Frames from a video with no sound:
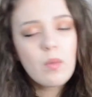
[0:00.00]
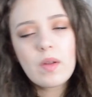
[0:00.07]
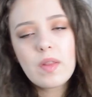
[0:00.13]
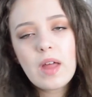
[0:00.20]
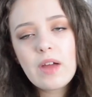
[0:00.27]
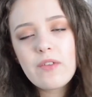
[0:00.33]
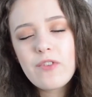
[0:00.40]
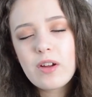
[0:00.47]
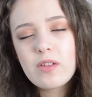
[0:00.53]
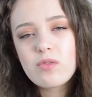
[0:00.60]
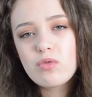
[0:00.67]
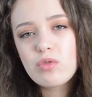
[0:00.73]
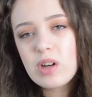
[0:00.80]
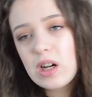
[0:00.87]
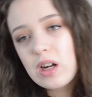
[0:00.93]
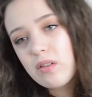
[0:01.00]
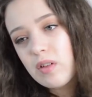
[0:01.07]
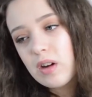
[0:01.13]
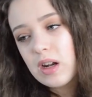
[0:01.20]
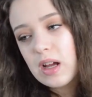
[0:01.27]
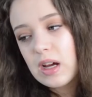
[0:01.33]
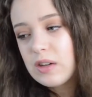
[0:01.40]
One that I found really,
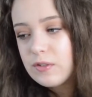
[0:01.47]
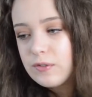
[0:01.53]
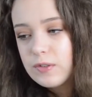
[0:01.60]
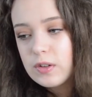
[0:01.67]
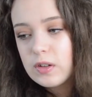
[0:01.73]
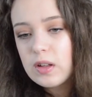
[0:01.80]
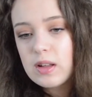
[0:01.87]
really helpful,